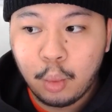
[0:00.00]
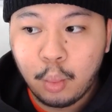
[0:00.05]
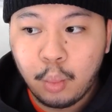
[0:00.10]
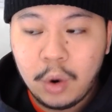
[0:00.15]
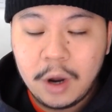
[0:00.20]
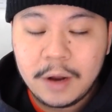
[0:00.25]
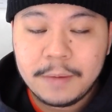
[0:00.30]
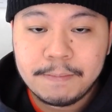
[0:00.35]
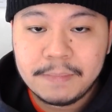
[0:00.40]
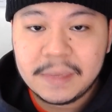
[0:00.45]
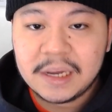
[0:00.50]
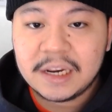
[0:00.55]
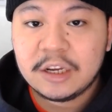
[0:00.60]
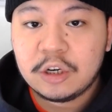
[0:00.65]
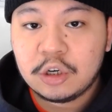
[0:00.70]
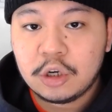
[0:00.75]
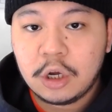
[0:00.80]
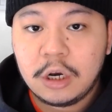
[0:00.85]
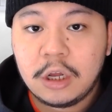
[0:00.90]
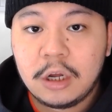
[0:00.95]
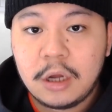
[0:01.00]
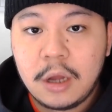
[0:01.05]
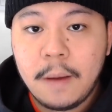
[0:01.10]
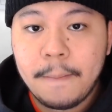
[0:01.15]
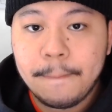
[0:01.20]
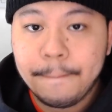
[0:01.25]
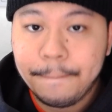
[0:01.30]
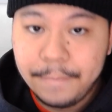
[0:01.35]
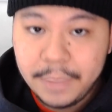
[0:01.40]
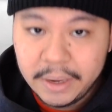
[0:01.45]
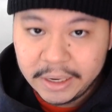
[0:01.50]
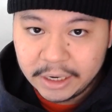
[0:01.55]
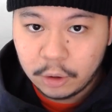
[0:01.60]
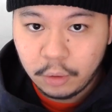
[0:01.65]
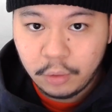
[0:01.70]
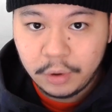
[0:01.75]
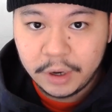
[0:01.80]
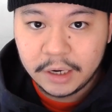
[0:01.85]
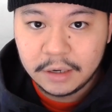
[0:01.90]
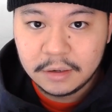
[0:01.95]
$1 million
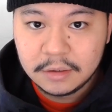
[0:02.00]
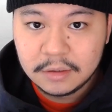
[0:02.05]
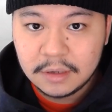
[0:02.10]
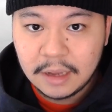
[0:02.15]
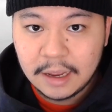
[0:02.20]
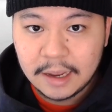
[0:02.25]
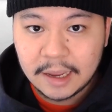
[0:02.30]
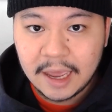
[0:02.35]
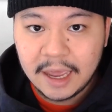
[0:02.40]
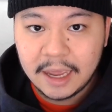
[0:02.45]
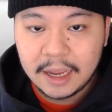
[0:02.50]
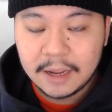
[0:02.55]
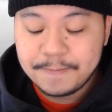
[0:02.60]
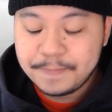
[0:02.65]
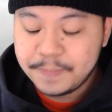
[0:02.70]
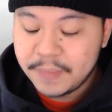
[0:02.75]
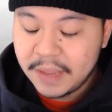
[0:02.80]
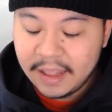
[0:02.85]
Bitcoin, okay?